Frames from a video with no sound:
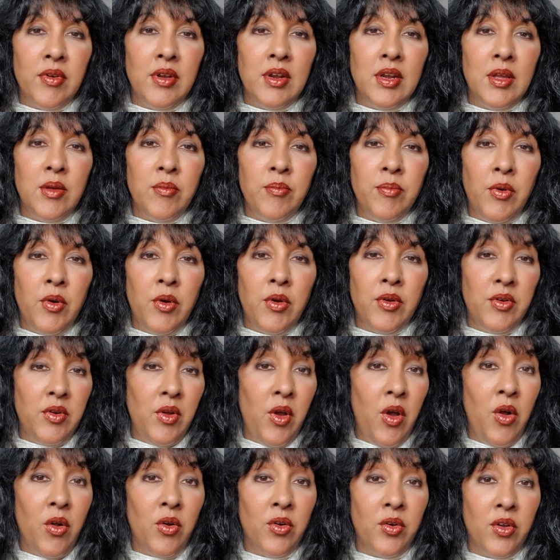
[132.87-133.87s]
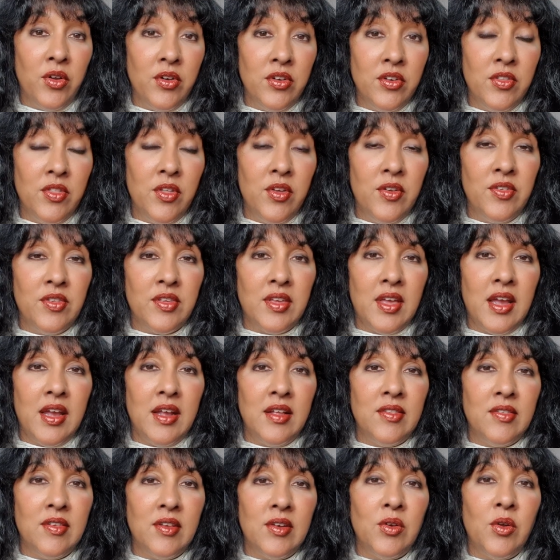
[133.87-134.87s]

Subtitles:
really important to hold on to those gains